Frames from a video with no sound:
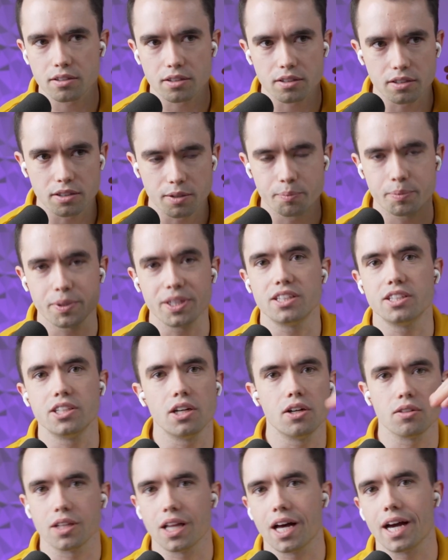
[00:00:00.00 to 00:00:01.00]
the
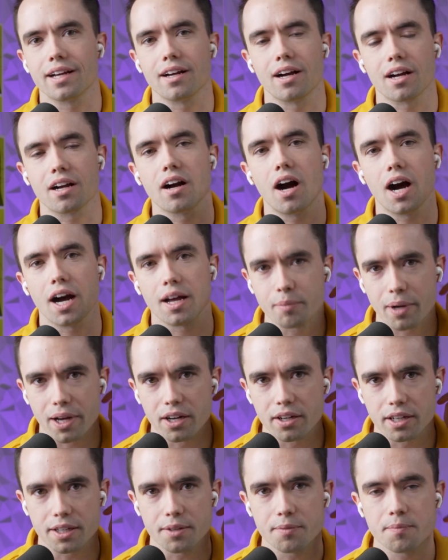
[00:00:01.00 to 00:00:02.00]
PTO line got caught in my
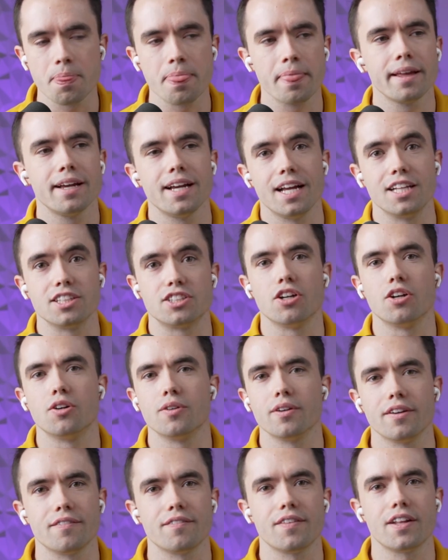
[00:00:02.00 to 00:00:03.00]
hoodie. And so
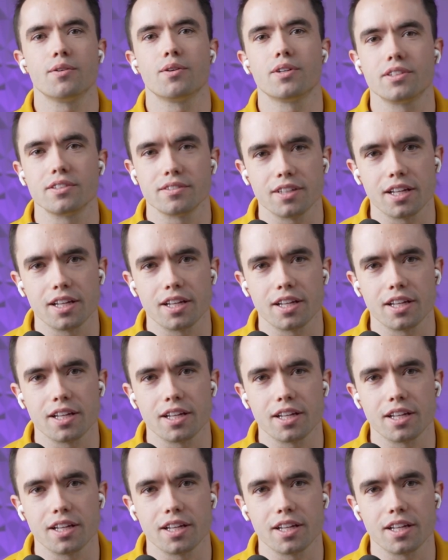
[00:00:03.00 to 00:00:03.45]
if anyone